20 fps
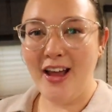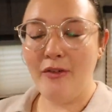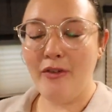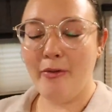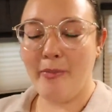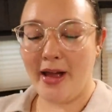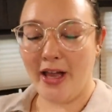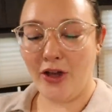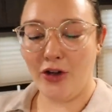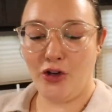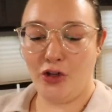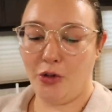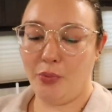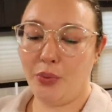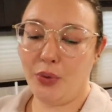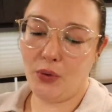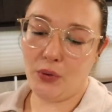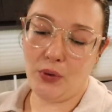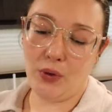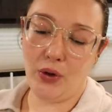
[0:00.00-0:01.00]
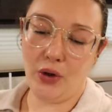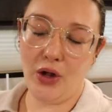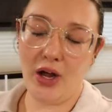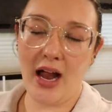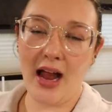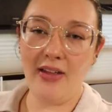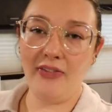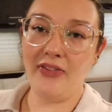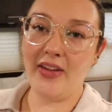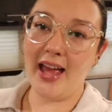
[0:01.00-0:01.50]
We might go to the pool
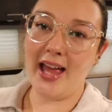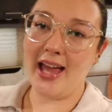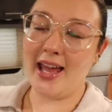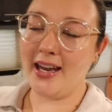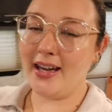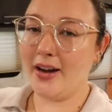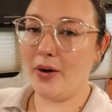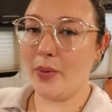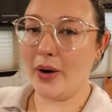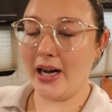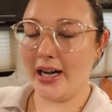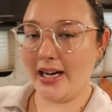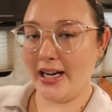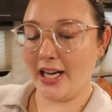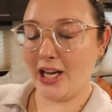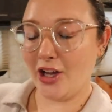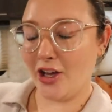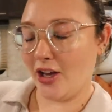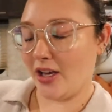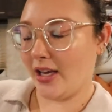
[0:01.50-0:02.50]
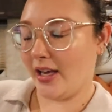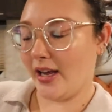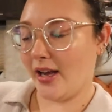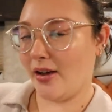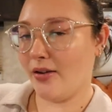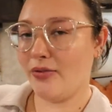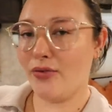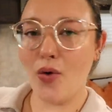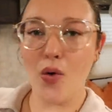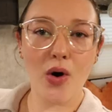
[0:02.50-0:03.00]
and then we're going to get
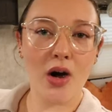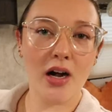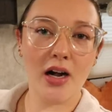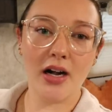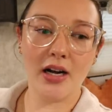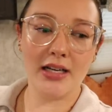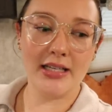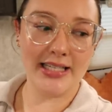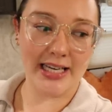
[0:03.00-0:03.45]
cooking for